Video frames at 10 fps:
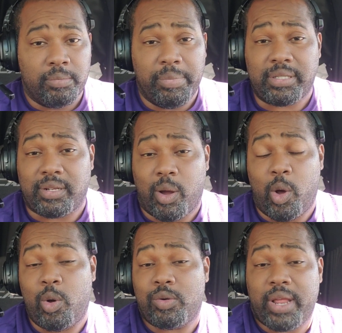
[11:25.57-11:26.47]
missing a
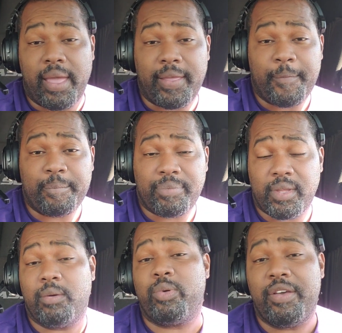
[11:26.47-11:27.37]
whole day
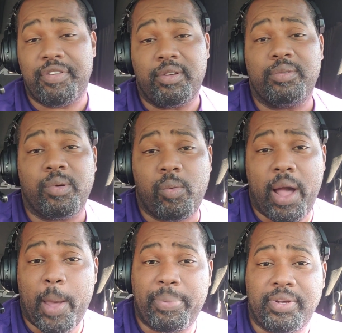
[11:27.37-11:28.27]
of revenue.
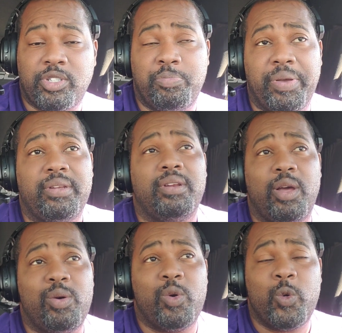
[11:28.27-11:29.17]
Why? Because you pick a load